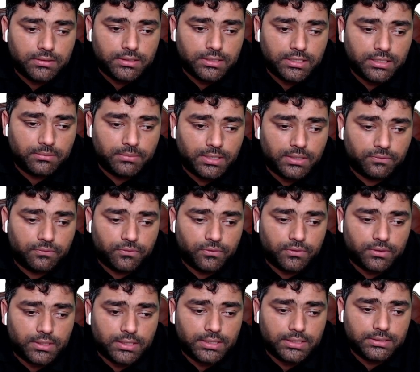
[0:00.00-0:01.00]
3 by
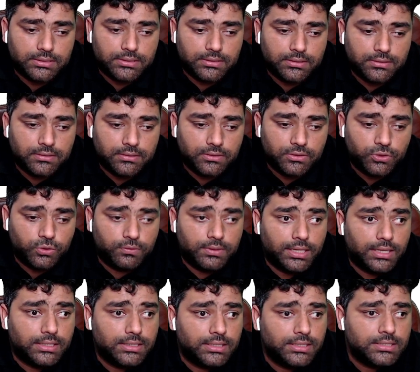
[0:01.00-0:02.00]
4, guys. Do we
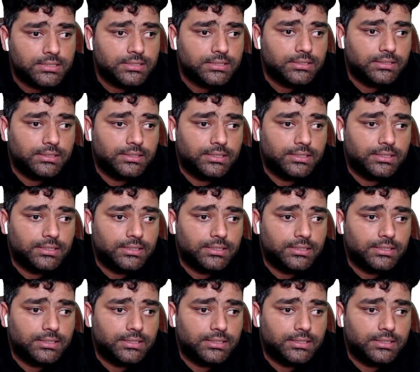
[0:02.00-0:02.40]
have this?